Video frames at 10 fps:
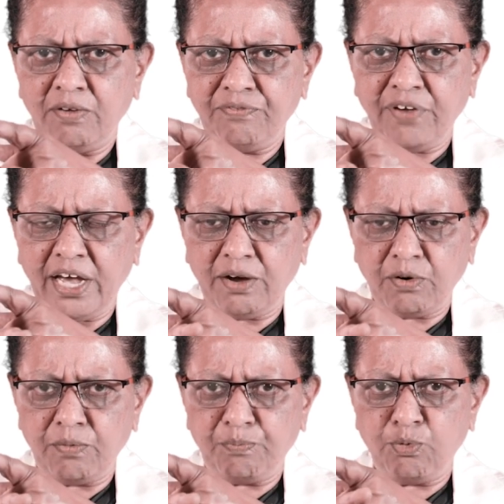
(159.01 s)

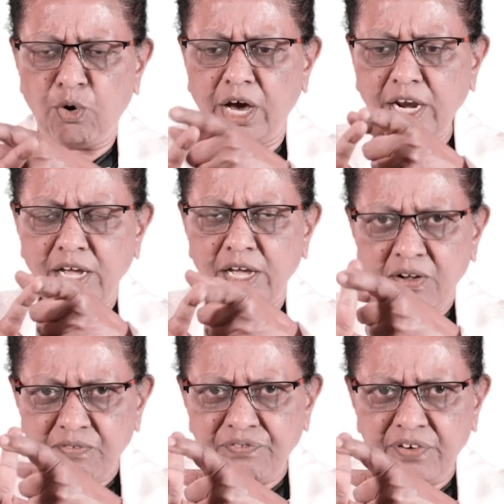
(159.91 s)
Fair, poor,
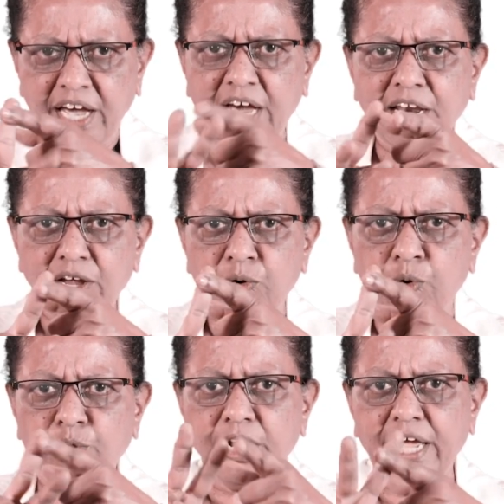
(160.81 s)
fair,
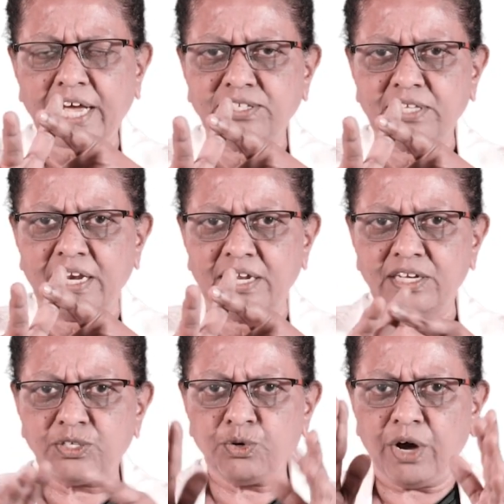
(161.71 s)
good,
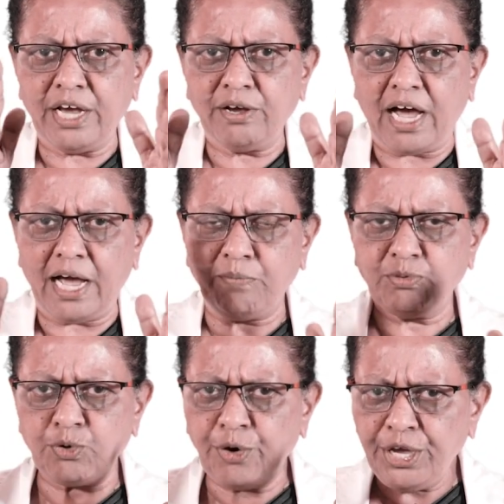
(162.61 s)
excellent. So I am
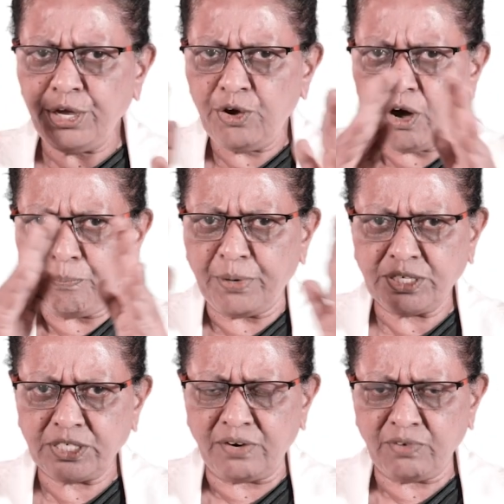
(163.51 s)
showing you a
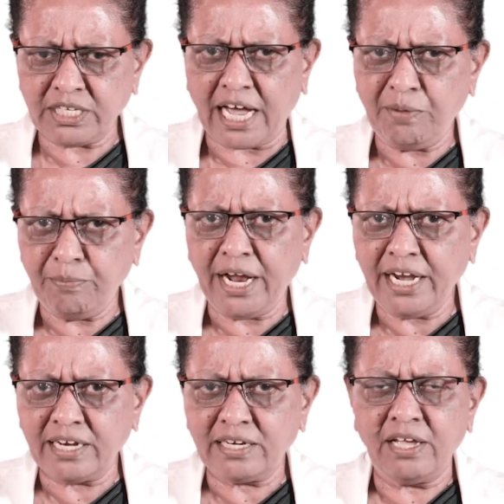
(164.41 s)
picture which I made
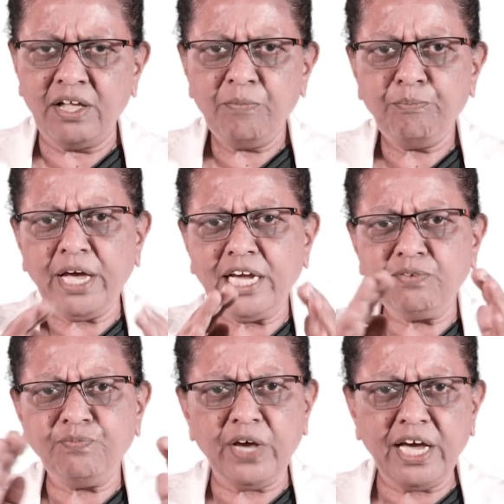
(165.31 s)
it. Make
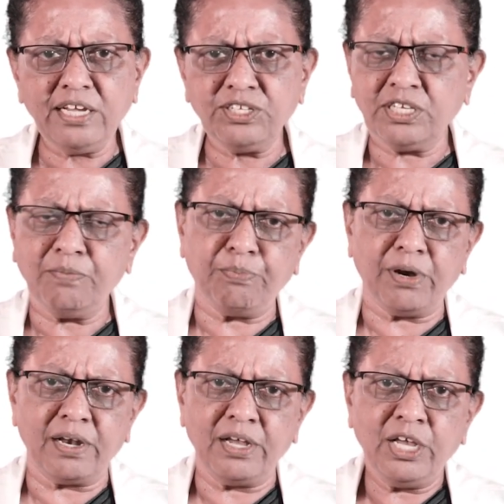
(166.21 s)
it very
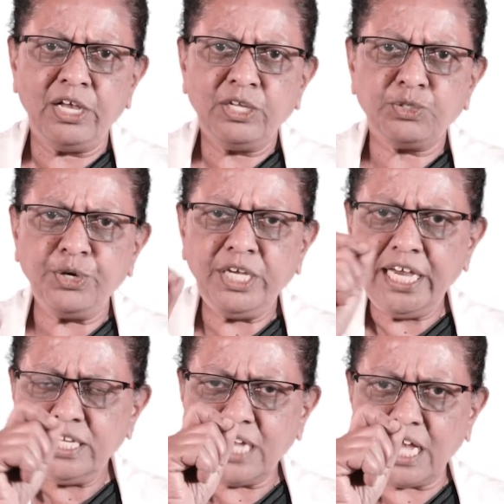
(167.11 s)
simple. So
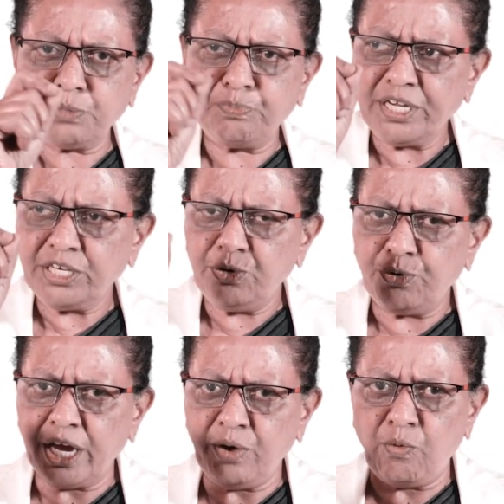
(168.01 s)
each aspect you
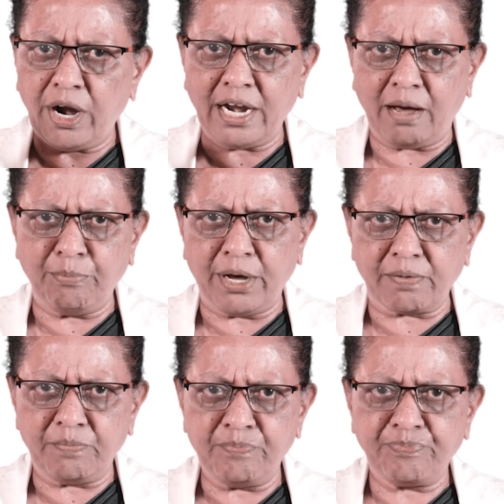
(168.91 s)
give one
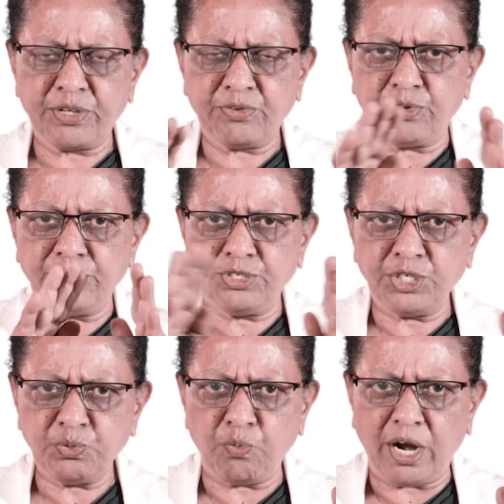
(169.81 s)
number. So this
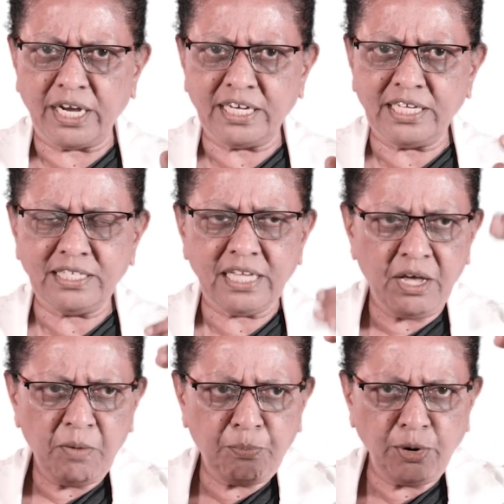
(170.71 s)
is what it is.
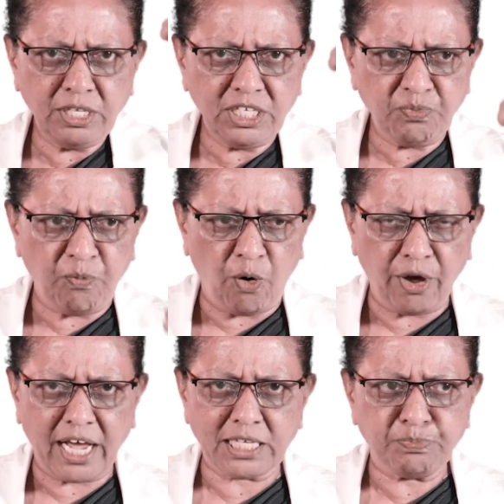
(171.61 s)
Put this
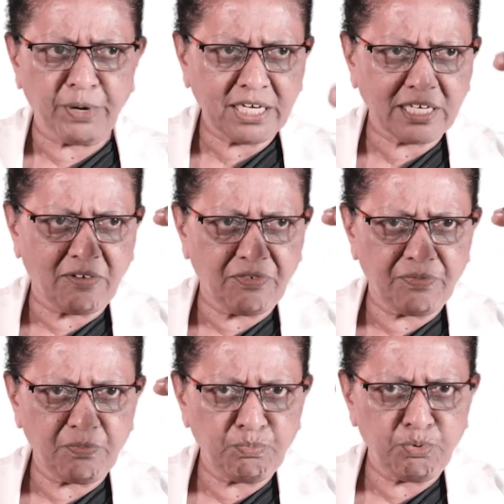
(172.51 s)
4 aspects of
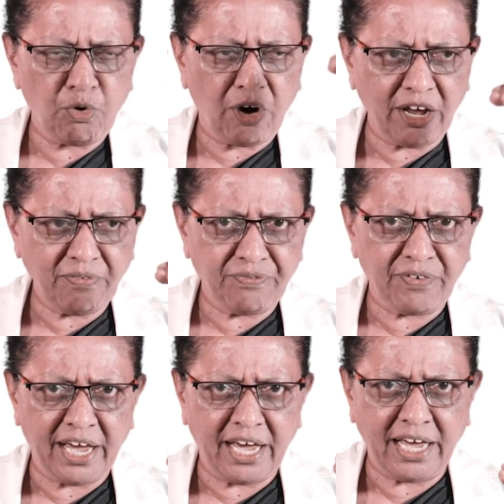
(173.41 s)
poor,
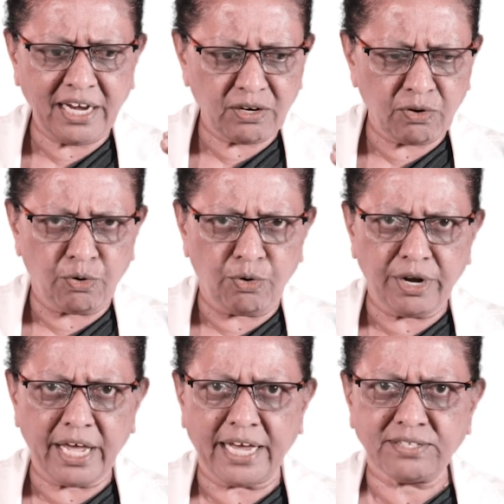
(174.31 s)
fair,
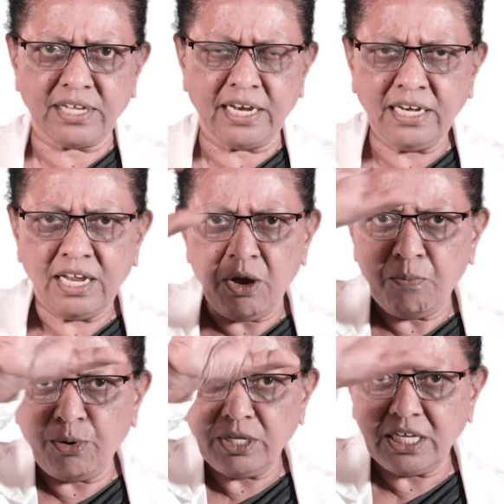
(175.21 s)
good, excellent.
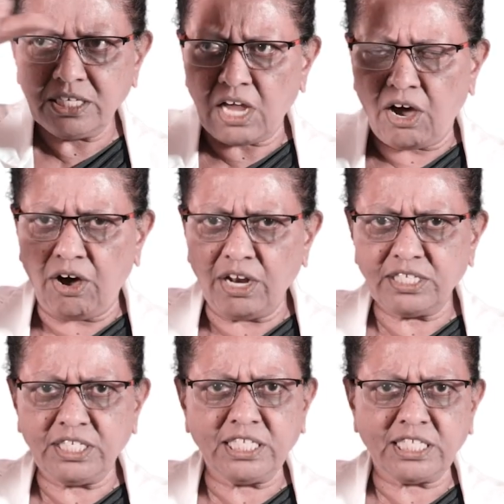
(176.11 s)
Put that all
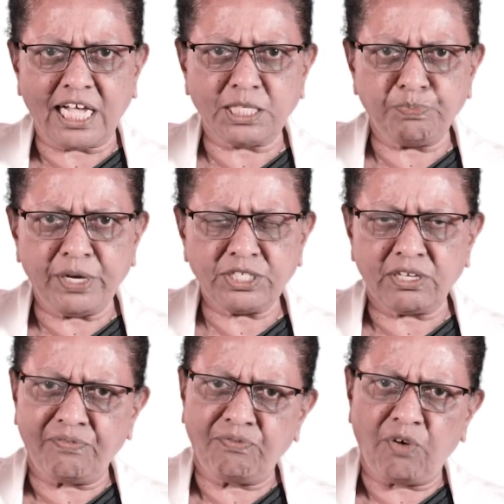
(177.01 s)
6 aspects
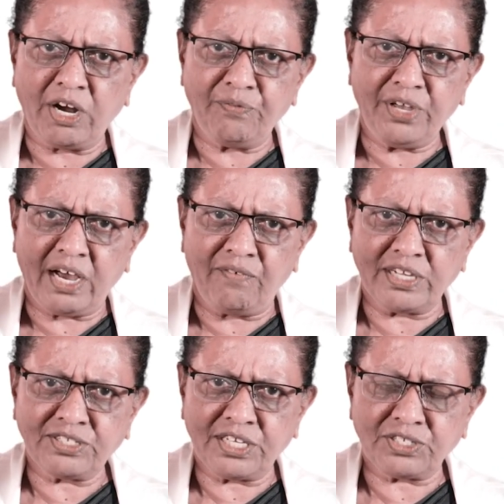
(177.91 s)
of what we have
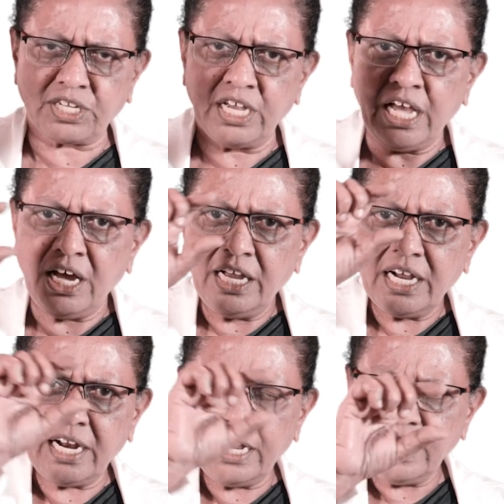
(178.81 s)
assessed.
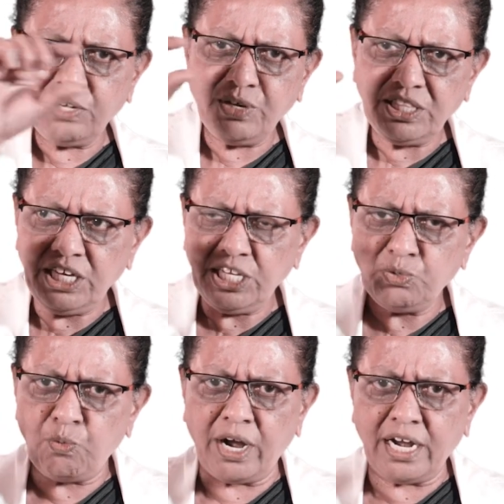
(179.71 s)
Connect with
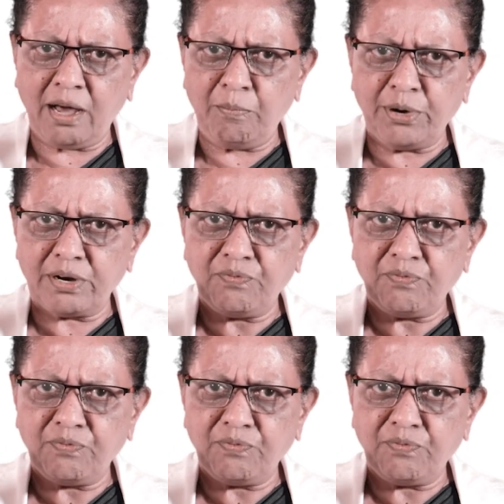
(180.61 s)
each one number.